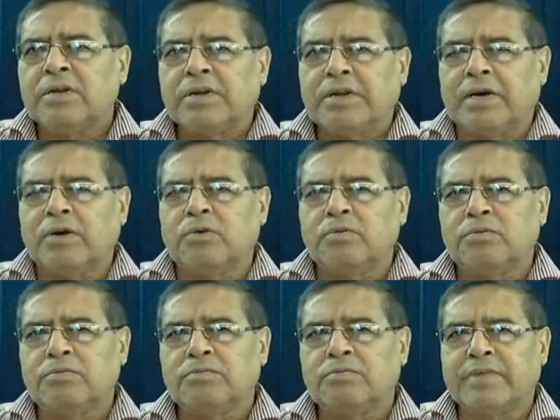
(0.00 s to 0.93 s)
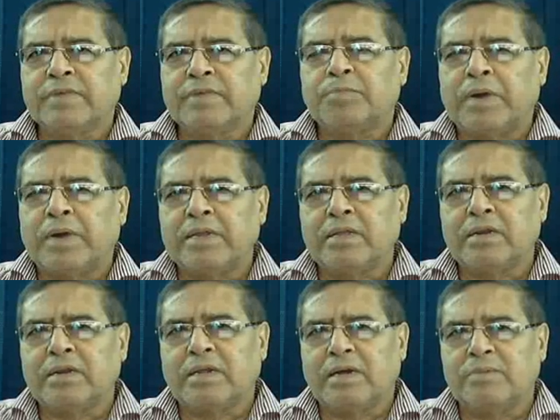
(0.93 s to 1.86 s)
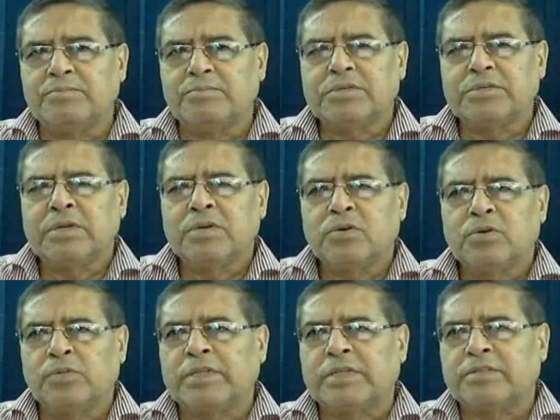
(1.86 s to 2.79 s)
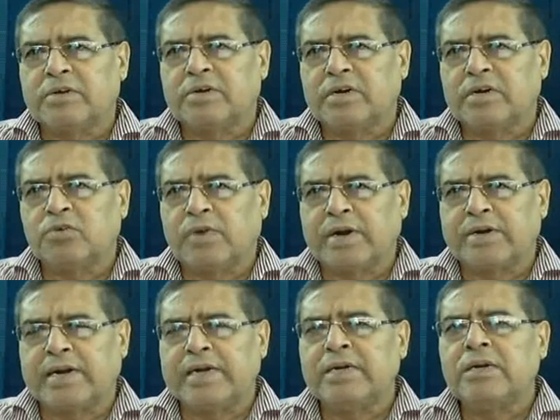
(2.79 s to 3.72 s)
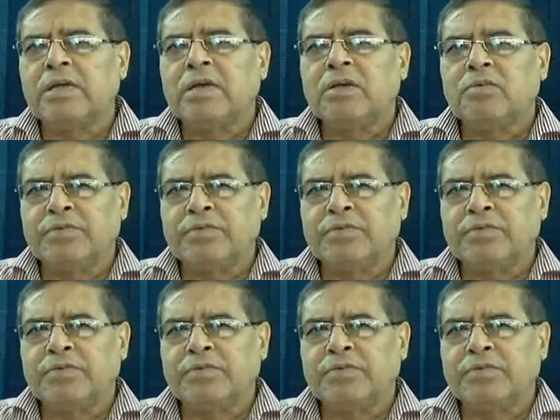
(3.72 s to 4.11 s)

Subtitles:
Now, when the particle comes to the third quadrant,